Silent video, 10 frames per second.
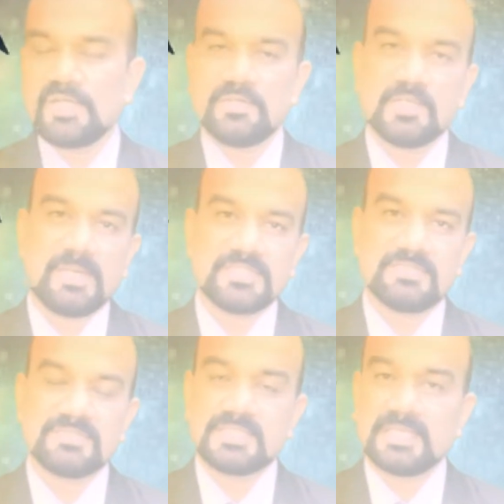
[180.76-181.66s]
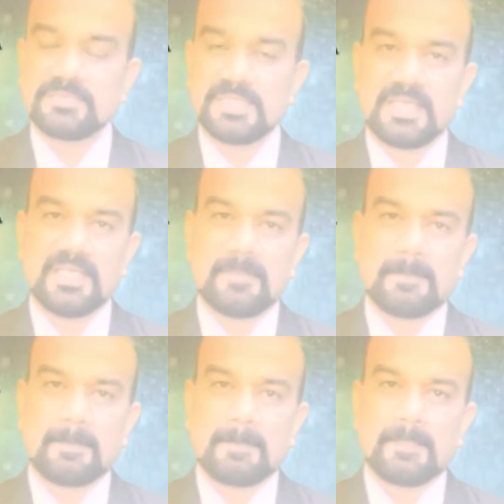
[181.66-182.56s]
out your passion, which I keep saying again.
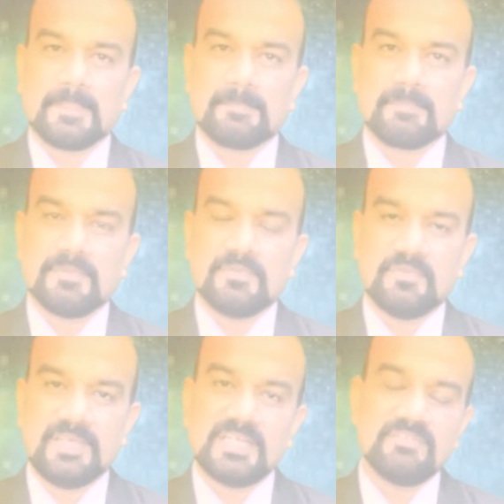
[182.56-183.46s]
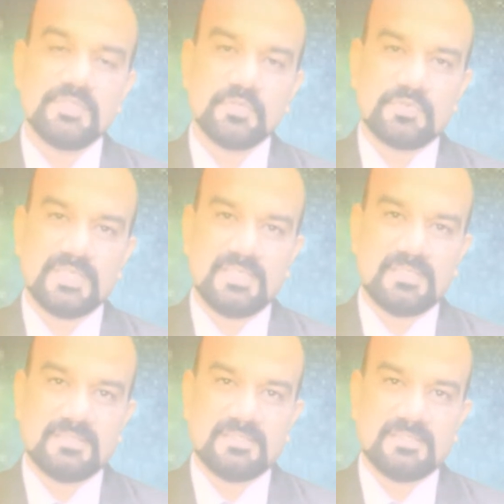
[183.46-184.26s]
Wherever you feel